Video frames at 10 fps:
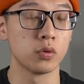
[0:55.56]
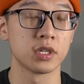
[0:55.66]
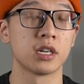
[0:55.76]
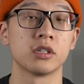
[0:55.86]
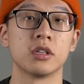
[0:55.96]

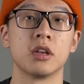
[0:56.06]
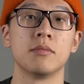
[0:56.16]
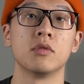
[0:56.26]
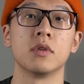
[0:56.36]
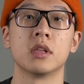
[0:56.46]
was actually
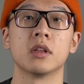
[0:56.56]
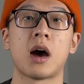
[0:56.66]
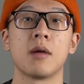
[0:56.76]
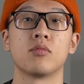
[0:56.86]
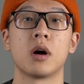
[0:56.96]
debuted in the
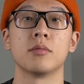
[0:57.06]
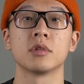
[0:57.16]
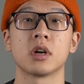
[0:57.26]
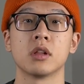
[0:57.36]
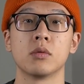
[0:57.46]
I
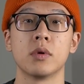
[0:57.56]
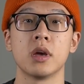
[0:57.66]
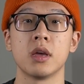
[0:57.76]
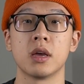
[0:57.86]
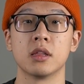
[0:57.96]
Promise
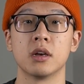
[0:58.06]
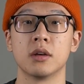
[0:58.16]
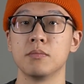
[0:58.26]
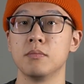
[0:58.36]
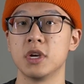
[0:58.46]
colorway in
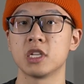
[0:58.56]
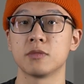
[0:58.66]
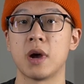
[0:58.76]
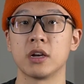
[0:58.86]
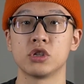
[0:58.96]
the
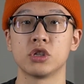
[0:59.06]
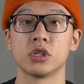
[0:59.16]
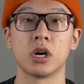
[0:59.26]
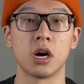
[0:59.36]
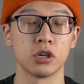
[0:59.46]

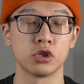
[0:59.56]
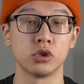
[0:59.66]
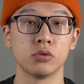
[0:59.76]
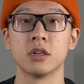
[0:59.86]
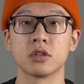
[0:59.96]
mismatch
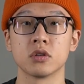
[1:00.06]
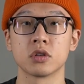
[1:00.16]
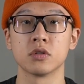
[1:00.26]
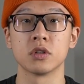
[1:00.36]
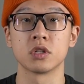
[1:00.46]
shoe. There's
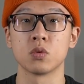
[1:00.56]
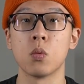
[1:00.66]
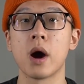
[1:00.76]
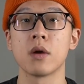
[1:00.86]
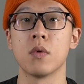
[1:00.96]
also this
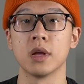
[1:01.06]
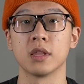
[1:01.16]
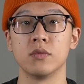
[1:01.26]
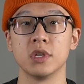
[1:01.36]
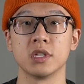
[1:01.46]
white one
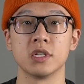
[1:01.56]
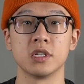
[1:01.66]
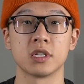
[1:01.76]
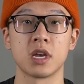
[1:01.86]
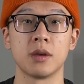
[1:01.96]
that recently
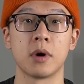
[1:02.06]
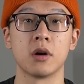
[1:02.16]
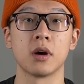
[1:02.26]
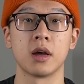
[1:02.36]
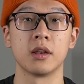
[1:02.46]
just came
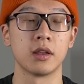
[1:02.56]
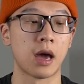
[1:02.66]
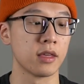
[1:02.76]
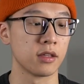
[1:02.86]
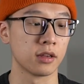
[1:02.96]
out, and
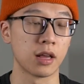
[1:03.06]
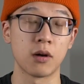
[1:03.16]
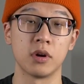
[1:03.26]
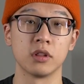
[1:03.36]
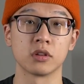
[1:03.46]
I think
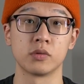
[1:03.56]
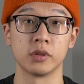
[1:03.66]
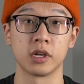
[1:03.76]
that one looks really